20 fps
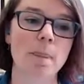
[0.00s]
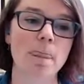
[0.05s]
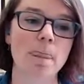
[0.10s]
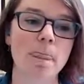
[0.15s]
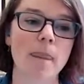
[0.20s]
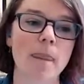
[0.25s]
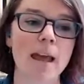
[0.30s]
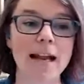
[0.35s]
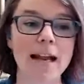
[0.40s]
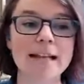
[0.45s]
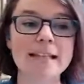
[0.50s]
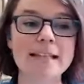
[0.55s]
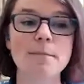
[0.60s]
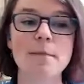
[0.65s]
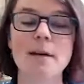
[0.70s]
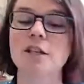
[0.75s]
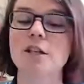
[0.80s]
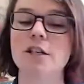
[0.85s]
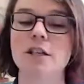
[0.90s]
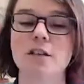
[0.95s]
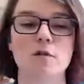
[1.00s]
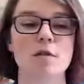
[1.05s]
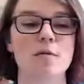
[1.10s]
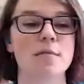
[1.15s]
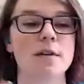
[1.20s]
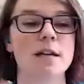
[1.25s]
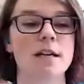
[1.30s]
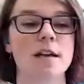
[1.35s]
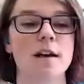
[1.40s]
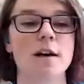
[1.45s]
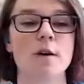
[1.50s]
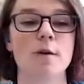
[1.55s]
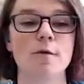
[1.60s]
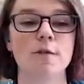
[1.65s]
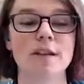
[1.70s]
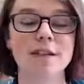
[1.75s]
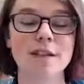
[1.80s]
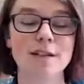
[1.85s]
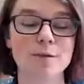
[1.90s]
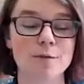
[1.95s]
And as I mentioned a moment ago,
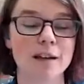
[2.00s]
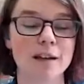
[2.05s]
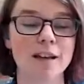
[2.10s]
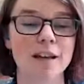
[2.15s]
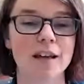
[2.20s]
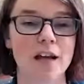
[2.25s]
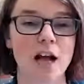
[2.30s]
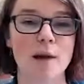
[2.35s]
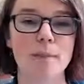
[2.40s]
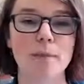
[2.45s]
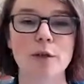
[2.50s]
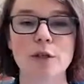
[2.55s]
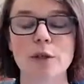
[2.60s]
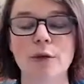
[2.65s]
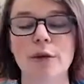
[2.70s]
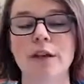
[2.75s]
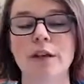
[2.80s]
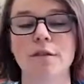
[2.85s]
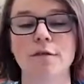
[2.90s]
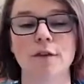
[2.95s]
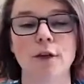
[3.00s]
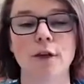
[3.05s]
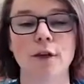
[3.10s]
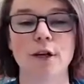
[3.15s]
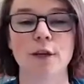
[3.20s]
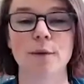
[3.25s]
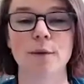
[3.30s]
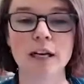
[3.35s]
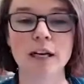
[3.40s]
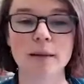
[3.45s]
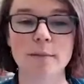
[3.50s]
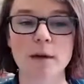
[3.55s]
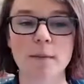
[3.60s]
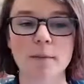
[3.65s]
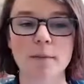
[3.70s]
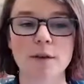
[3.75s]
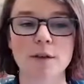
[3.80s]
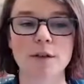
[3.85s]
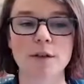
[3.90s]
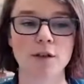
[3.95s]
this is really an opportunity for your community
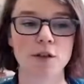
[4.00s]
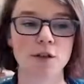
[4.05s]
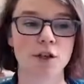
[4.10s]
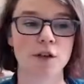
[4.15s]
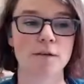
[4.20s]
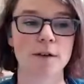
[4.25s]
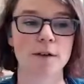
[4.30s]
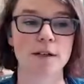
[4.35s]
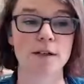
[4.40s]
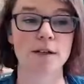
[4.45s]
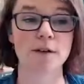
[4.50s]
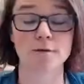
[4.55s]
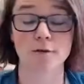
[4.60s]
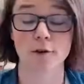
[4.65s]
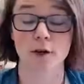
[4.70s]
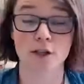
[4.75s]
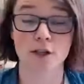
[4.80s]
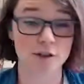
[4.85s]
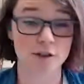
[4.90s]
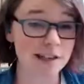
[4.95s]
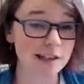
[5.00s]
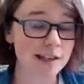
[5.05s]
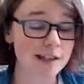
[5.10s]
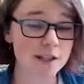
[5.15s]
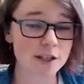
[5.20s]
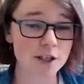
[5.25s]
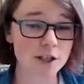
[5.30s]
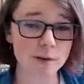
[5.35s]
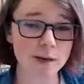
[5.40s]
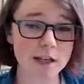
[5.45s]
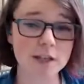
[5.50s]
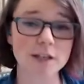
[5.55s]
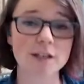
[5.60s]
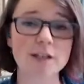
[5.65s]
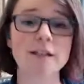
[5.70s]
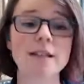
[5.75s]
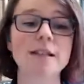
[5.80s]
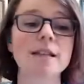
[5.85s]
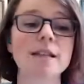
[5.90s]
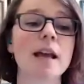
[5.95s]
members to surface frustrating
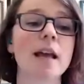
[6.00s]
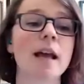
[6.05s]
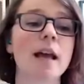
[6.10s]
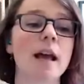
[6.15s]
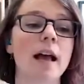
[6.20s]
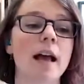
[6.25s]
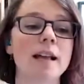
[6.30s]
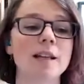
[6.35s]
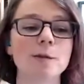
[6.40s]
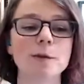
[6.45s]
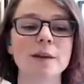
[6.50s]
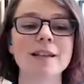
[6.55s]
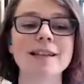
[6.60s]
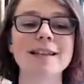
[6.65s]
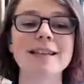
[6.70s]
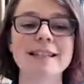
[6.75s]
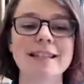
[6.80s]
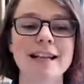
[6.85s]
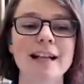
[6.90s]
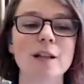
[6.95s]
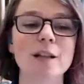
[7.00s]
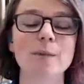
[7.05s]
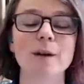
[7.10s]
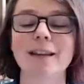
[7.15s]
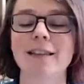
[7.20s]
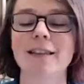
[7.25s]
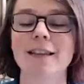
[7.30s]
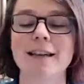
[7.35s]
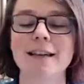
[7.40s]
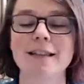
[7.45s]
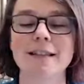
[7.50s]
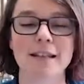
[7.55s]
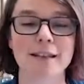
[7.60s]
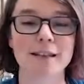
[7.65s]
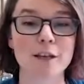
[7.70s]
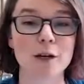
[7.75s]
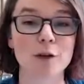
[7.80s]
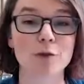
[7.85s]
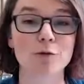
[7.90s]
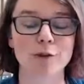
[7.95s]
situations, as well as celebrate things that
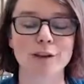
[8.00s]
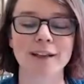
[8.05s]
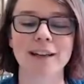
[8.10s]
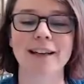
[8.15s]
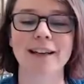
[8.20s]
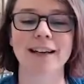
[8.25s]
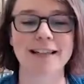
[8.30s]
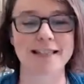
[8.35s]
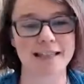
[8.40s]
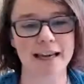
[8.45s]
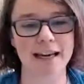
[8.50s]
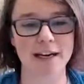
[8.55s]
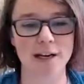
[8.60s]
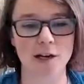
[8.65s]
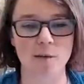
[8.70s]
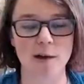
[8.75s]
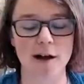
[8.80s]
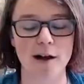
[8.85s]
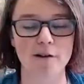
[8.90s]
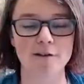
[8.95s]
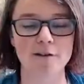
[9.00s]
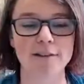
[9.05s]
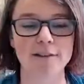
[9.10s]
they're really excited about.